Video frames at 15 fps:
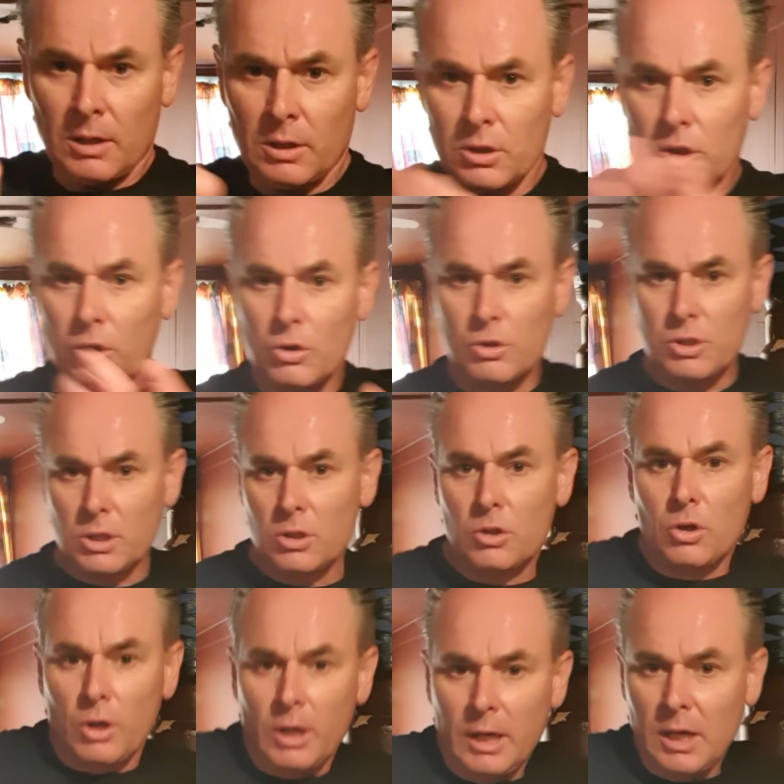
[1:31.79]
Using
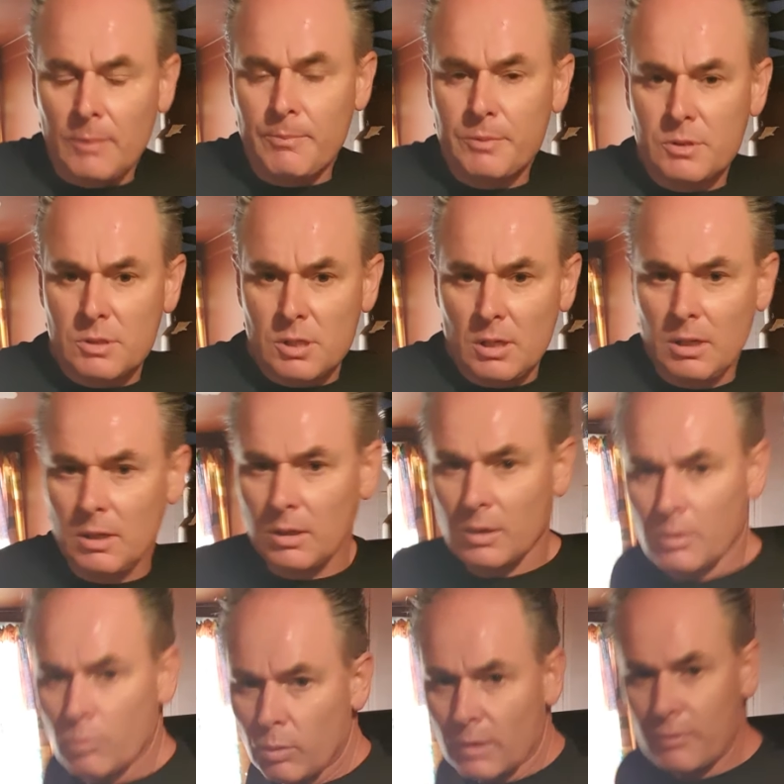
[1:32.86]
your hips
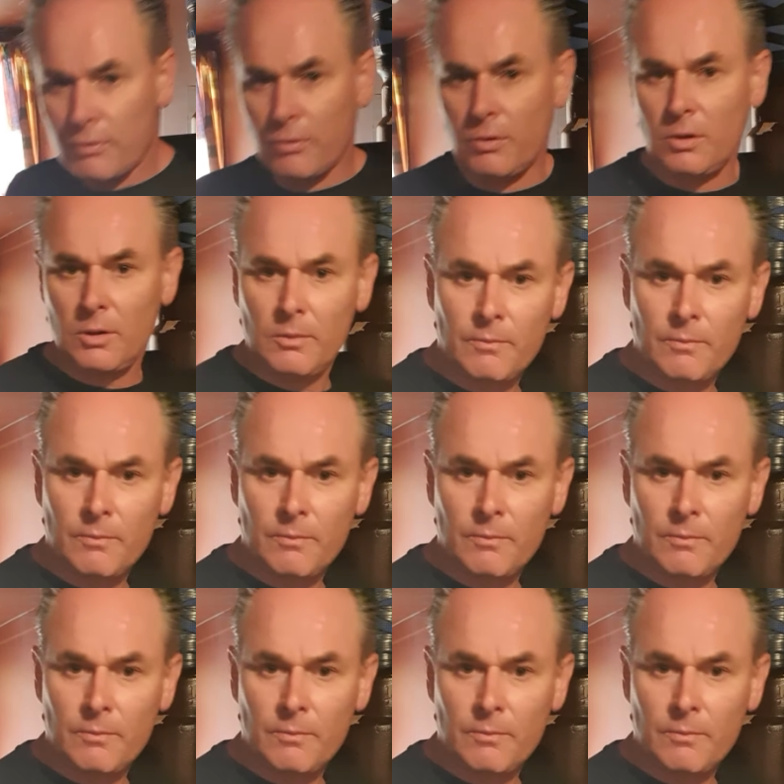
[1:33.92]
with